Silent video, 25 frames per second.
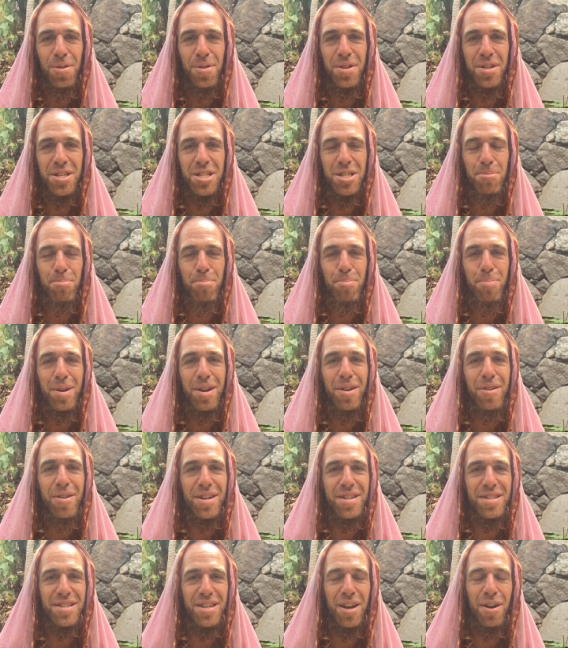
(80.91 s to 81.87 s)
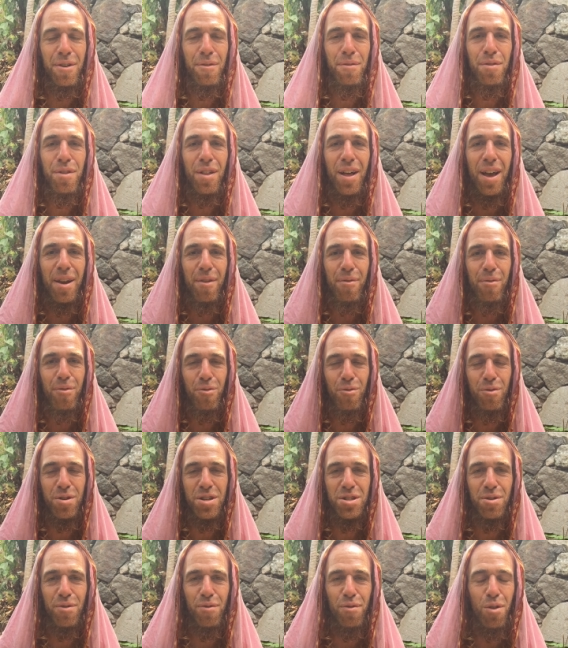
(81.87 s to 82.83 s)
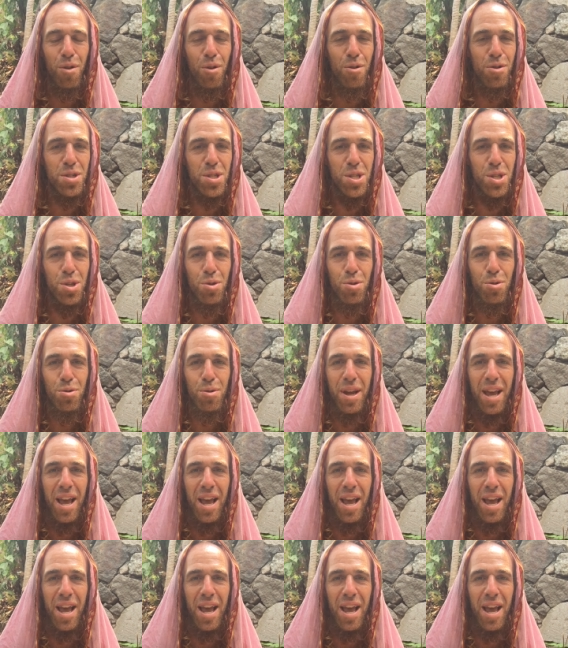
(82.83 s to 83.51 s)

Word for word: the spirit of life which flows through